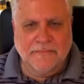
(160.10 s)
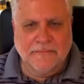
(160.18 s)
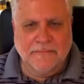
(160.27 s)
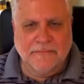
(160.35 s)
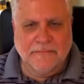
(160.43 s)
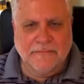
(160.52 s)

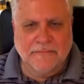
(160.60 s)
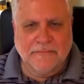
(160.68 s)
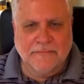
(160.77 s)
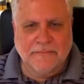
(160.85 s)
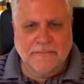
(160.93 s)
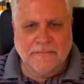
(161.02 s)
evening,
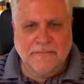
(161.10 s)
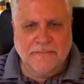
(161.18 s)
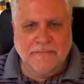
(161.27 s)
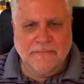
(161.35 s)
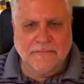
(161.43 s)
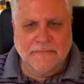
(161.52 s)

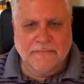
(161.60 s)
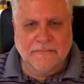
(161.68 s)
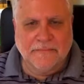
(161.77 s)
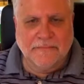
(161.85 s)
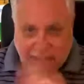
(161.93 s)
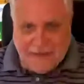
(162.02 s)
and
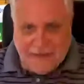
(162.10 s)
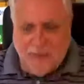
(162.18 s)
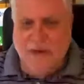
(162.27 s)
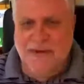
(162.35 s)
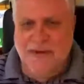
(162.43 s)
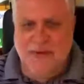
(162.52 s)

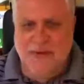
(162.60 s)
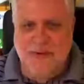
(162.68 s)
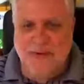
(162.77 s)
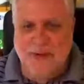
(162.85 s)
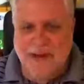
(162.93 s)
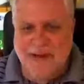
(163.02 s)
welcome to
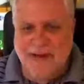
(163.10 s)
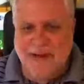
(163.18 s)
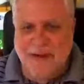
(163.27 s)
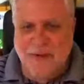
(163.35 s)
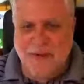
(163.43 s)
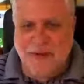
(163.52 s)

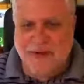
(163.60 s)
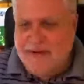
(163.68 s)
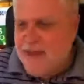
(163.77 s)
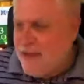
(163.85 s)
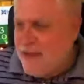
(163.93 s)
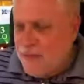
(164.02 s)
Real
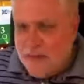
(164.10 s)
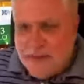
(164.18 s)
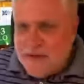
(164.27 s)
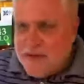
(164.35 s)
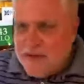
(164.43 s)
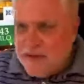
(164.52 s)
Estate with
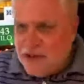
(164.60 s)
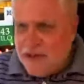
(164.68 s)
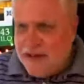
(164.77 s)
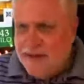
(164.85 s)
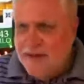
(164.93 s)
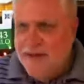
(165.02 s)
Mr.
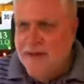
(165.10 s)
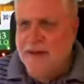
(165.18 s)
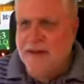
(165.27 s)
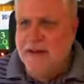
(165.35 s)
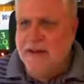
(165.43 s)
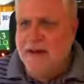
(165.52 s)
G.
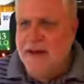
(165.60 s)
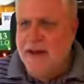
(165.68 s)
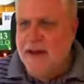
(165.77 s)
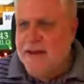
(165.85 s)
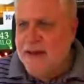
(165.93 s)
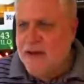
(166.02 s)

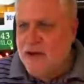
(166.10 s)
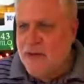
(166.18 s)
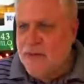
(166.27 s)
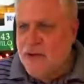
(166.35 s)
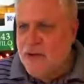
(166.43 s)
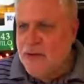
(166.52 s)
And I
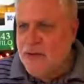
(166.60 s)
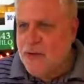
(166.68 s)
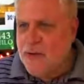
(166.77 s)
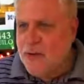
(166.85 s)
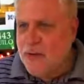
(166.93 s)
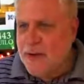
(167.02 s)
hope you are
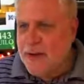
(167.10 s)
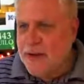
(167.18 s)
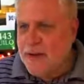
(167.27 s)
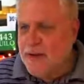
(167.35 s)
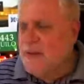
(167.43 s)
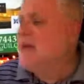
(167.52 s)
doing
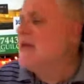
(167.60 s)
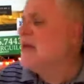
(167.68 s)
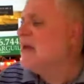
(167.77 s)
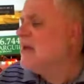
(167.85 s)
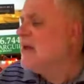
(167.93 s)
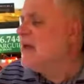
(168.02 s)
well.
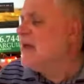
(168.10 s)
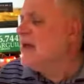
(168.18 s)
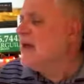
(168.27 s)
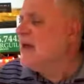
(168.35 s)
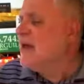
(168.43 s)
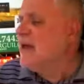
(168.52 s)

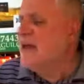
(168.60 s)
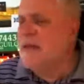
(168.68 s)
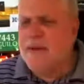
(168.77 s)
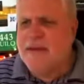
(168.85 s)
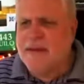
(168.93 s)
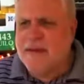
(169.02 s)
Let
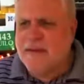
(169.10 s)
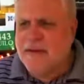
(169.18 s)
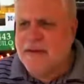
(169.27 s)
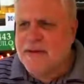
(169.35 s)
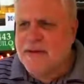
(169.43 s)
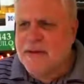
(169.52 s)
me see if I
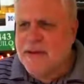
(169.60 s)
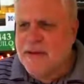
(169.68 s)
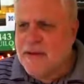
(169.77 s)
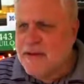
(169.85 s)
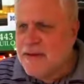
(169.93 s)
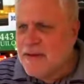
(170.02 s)
just need
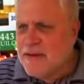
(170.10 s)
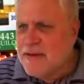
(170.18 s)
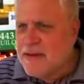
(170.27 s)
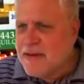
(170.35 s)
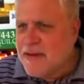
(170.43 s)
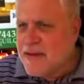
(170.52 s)

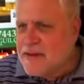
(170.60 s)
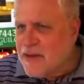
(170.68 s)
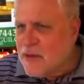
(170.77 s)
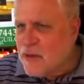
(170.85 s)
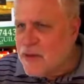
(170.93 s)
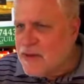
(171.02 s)

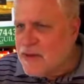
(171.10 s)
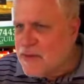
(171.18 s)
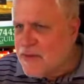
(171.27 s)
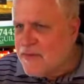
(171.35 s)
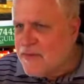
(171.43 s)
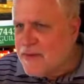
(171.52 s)
testing 1, 2,
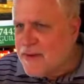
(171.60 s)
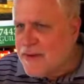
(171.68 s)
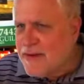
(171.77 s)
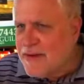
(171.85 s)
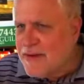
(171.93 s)
3.